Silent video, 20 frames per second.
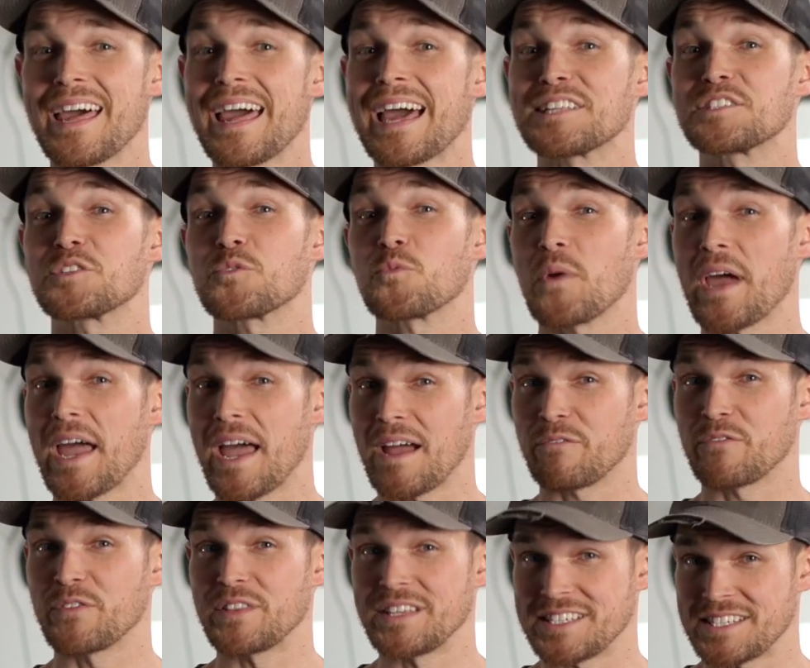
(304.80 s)
That's a
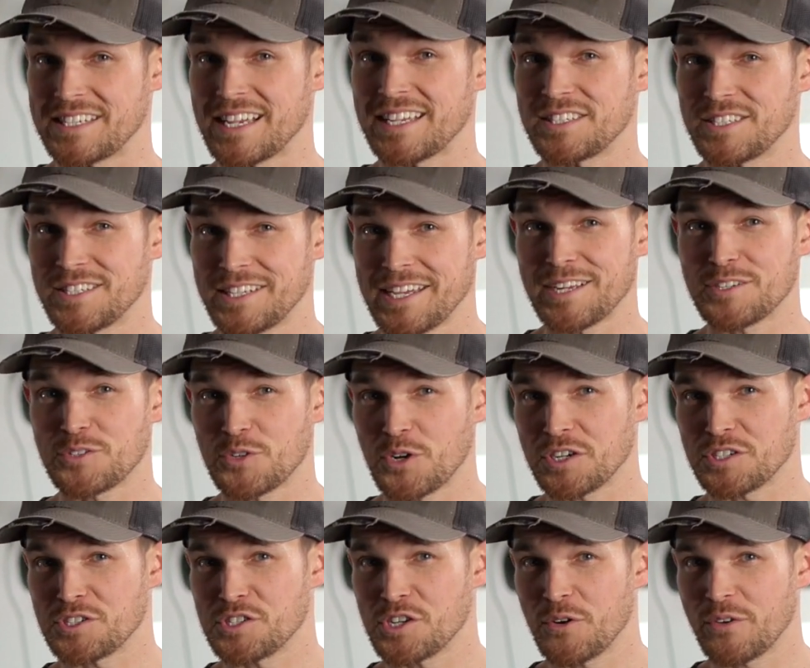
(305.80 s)
wrap for this SCA
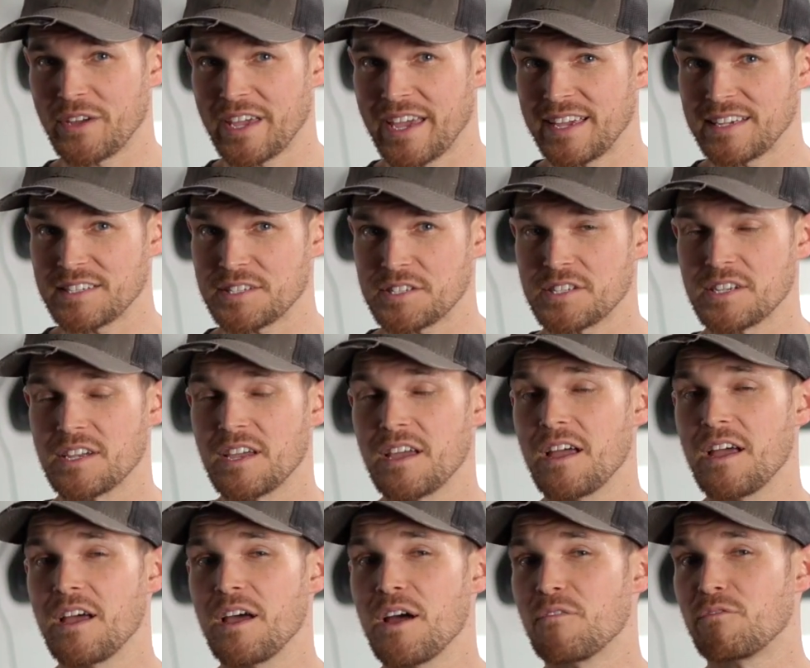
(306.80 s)
Truck Showcase.
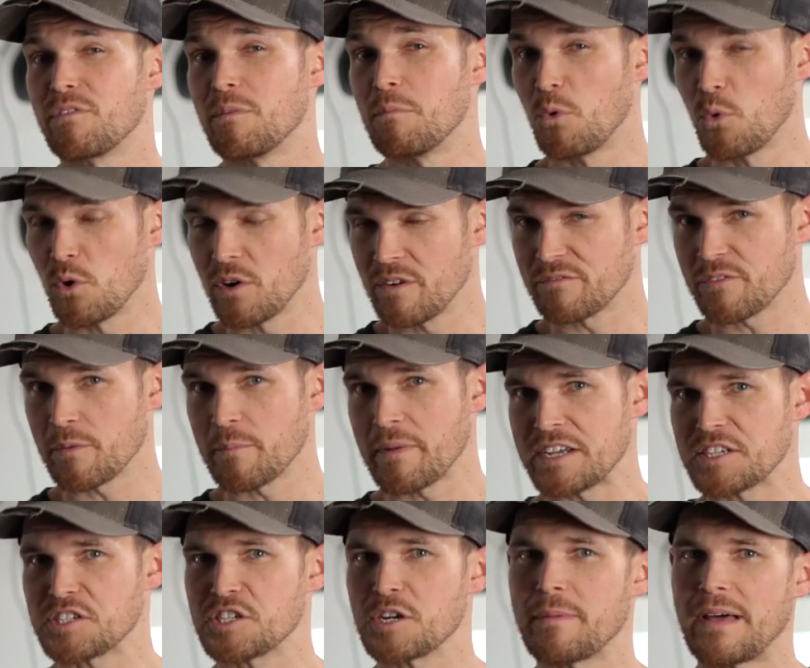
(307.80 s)
For more
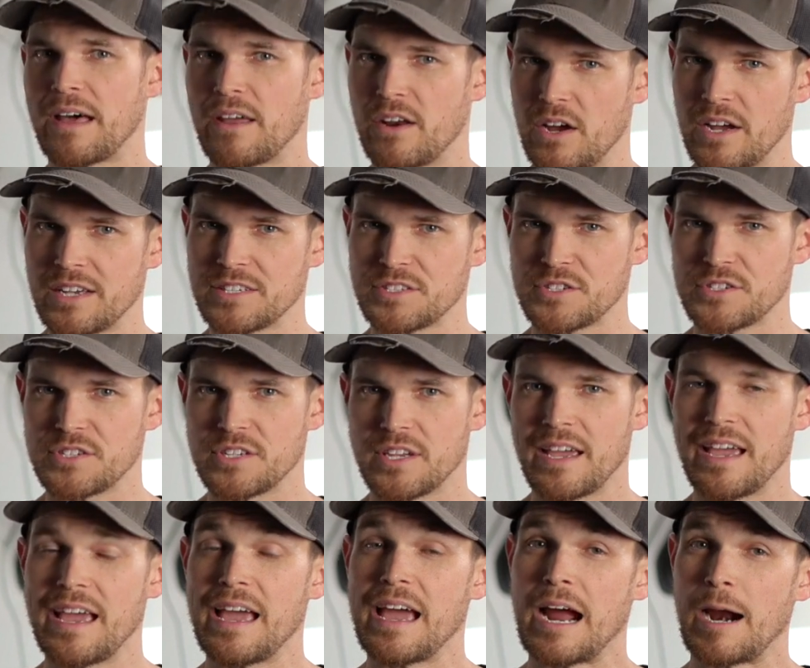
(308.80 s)
information about us,
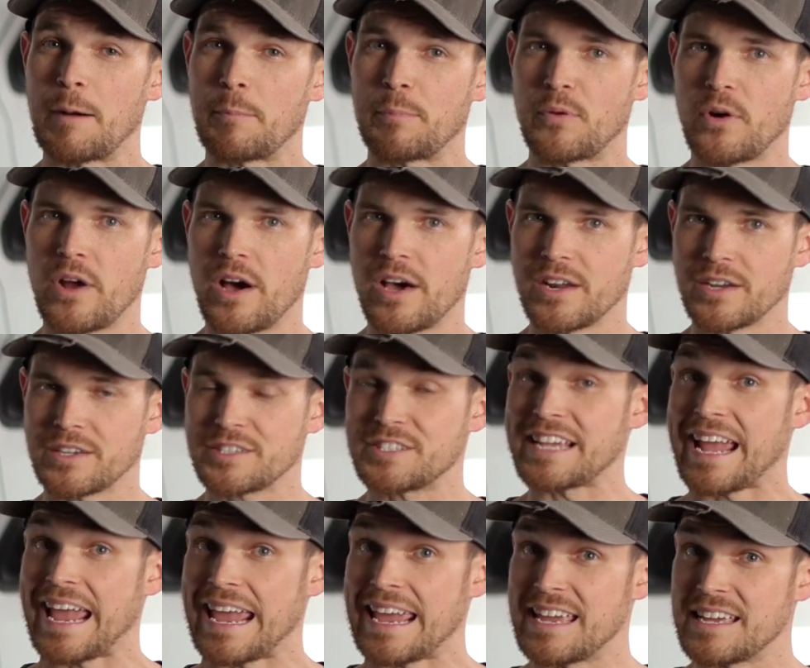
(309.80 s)
our
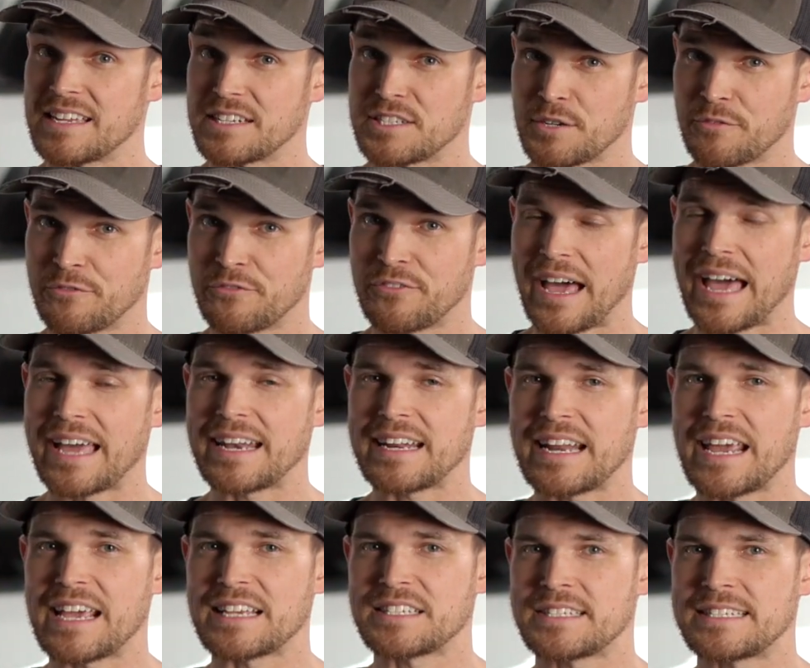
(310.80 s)
products, and to find
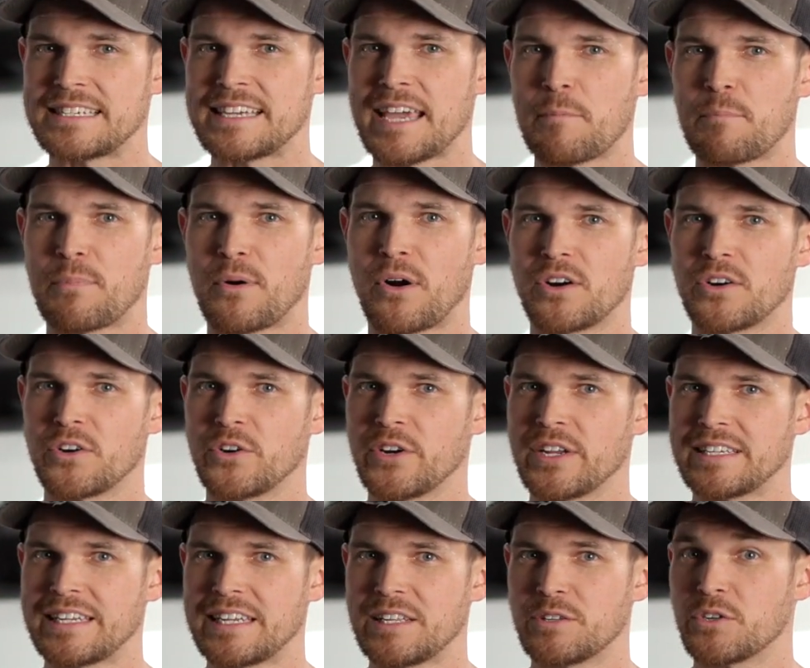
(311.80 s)
an SCA
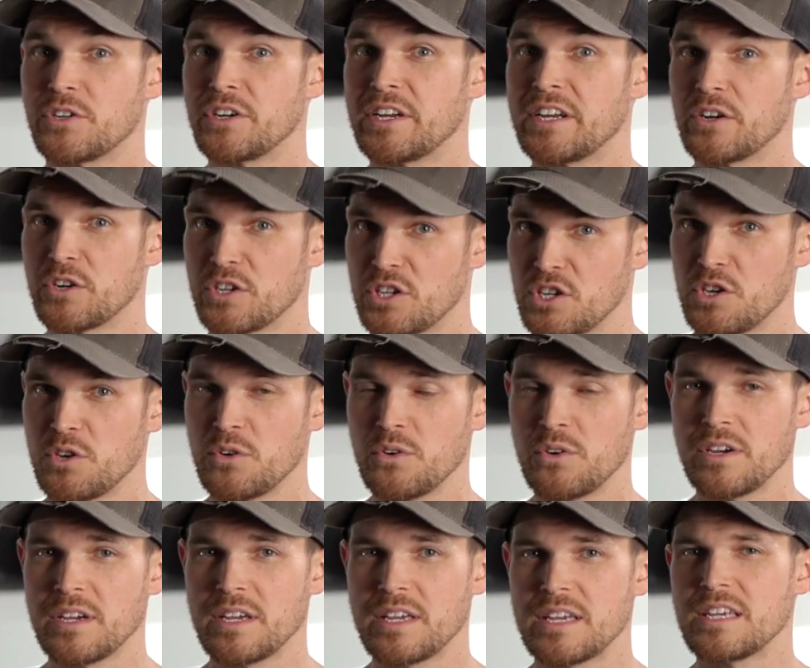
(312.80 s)
partnering dealer near you,
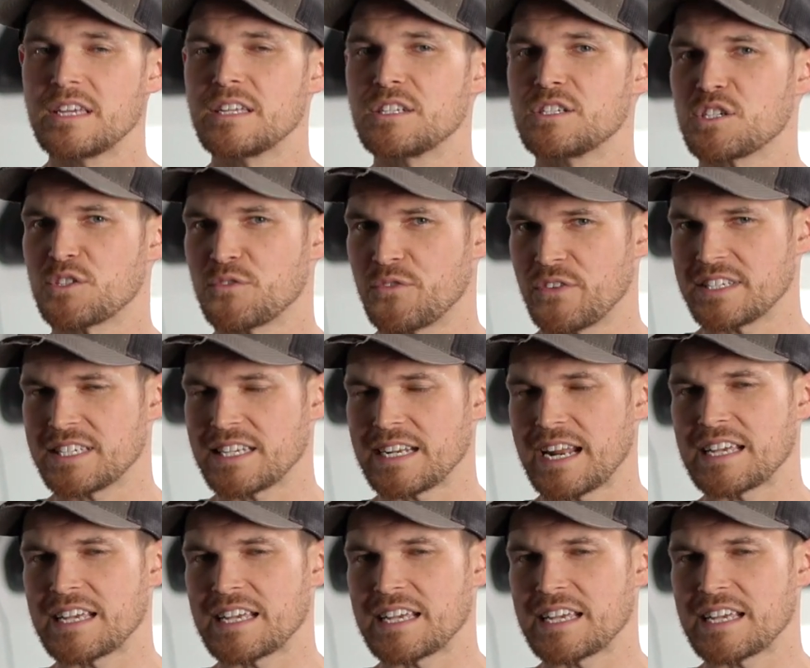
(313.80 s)
just visit